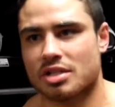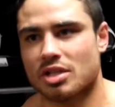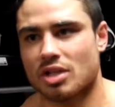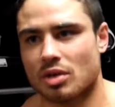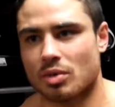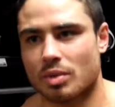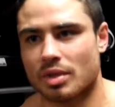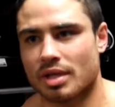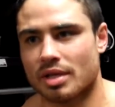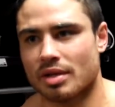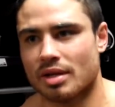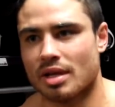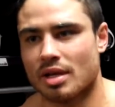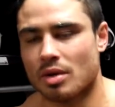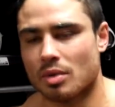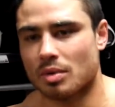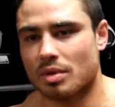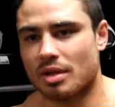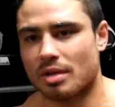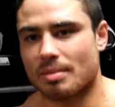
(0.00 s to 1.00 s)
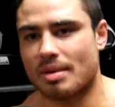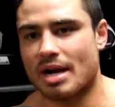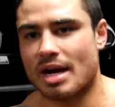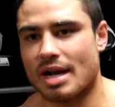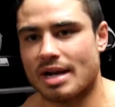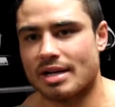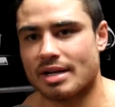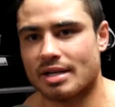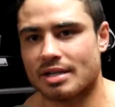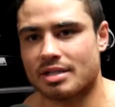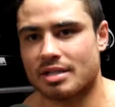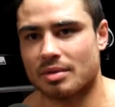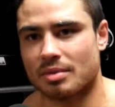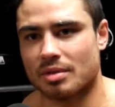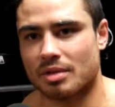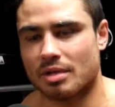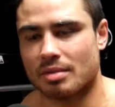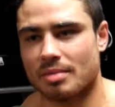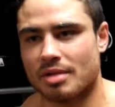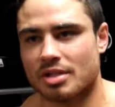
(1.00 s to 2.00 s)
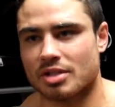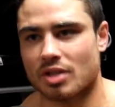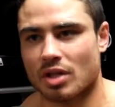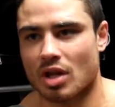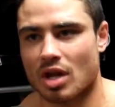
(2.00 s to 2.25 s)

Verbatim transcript: You know, we when they're behind us, it really means a